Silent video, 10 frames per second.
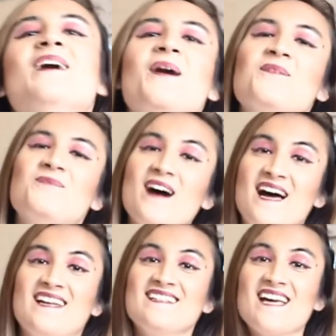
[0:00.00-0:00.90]

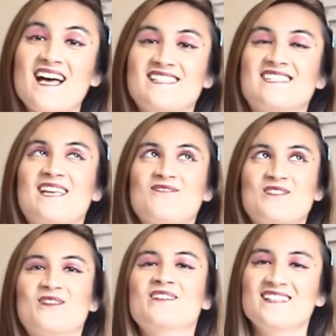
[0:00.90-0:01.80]
But yes, if you
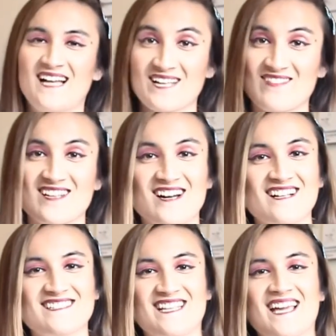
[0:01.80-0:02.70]
really like my
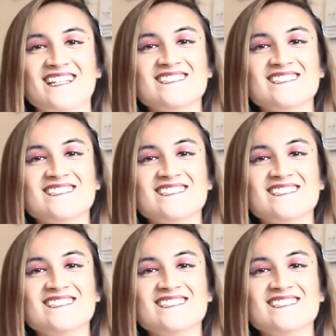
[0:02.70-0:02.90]
content,